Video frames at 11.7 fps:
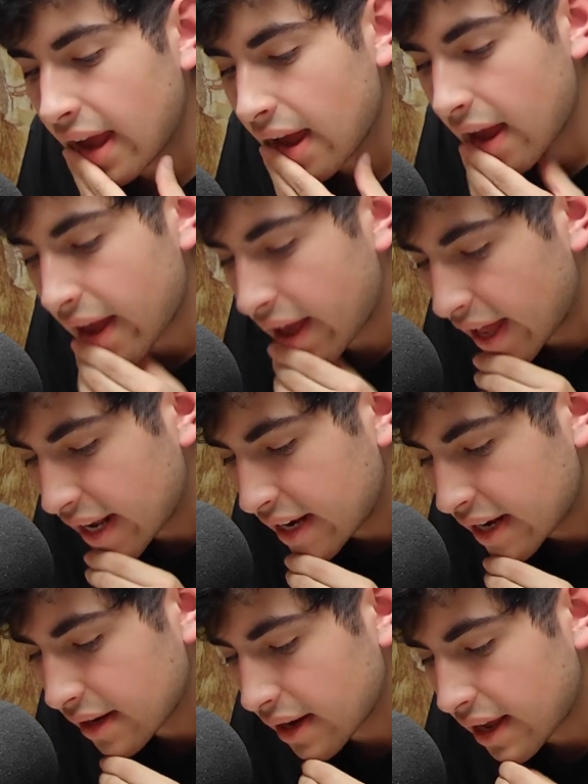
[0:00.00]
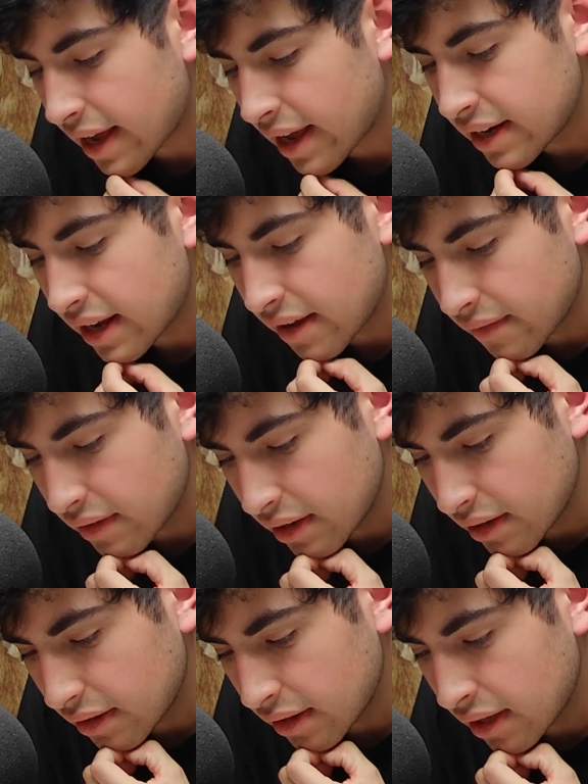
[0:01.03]
and had
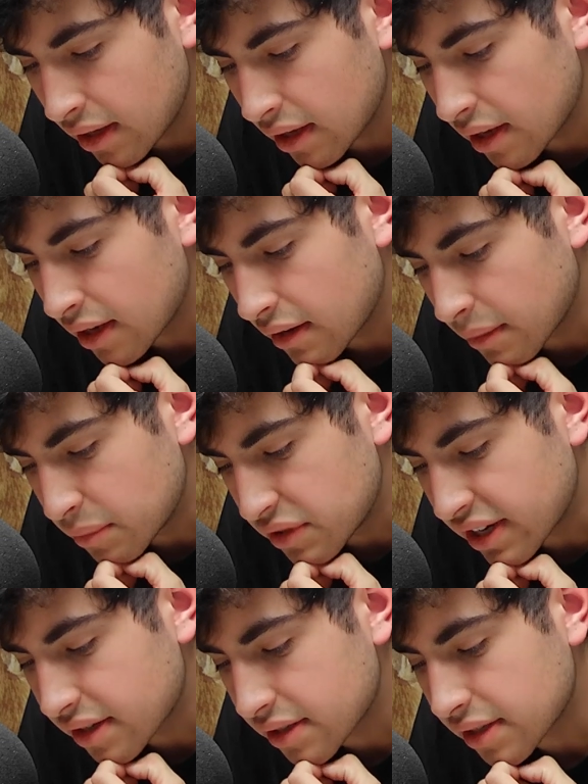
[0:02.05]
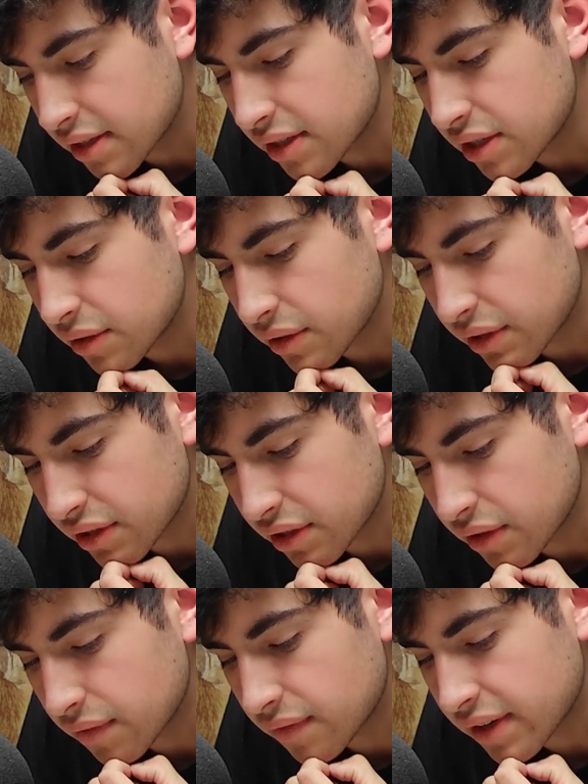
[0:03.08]
evidently an objection to her two
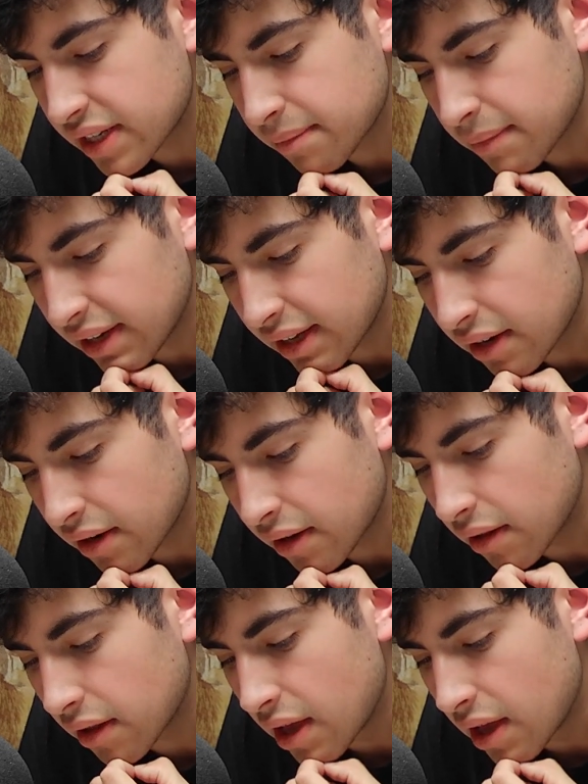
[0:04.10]
friends meeting at all.